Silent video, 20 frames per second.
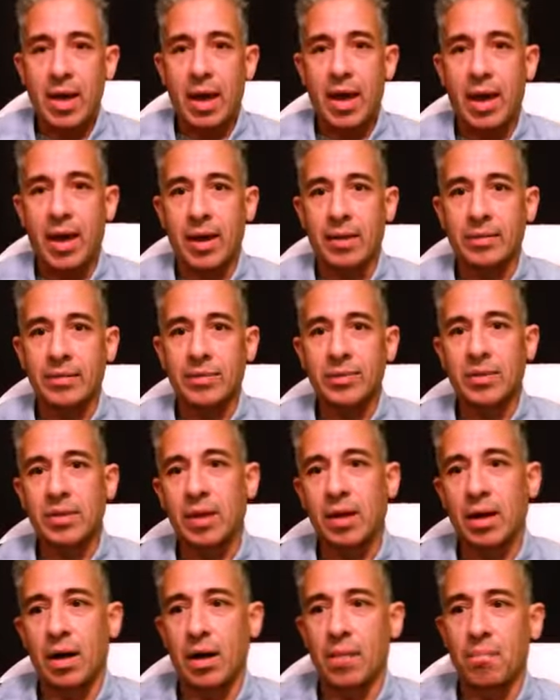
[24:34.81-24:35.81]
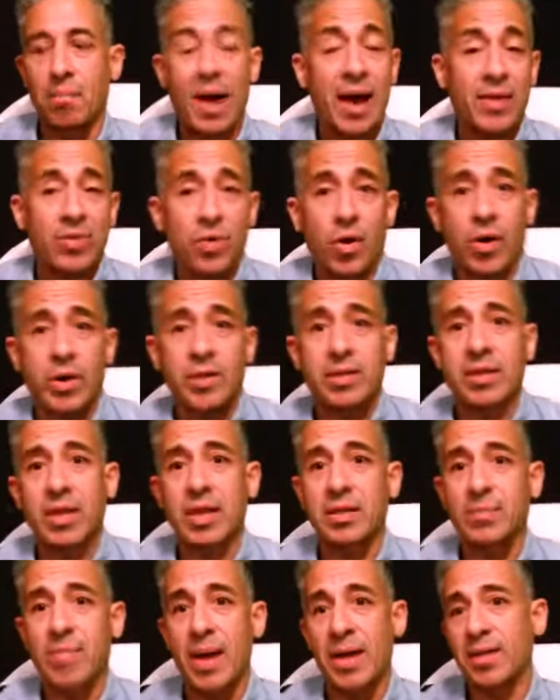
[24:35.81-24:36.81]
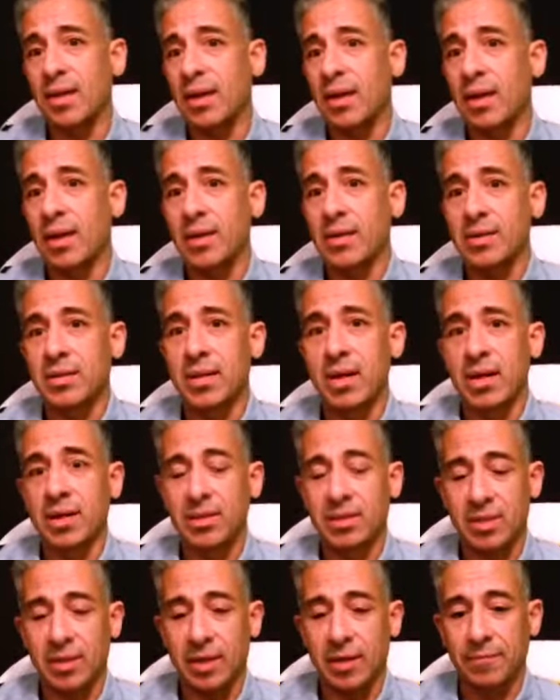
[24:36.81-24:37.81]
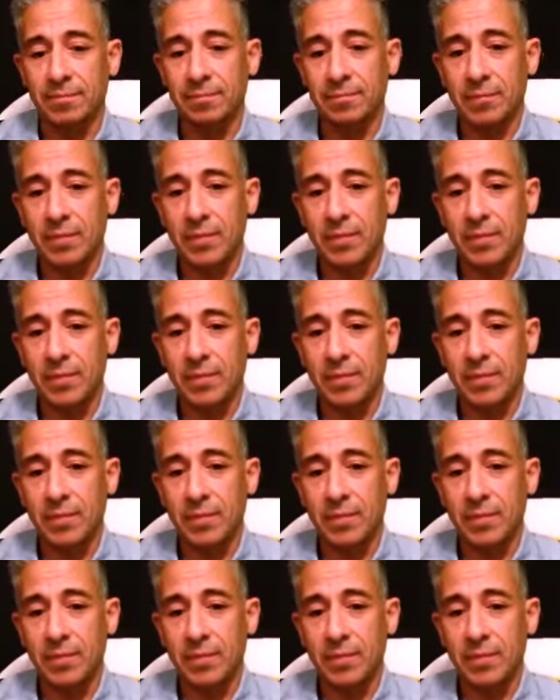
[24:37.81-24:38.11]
And uh, my thought is this, my thinking is this, and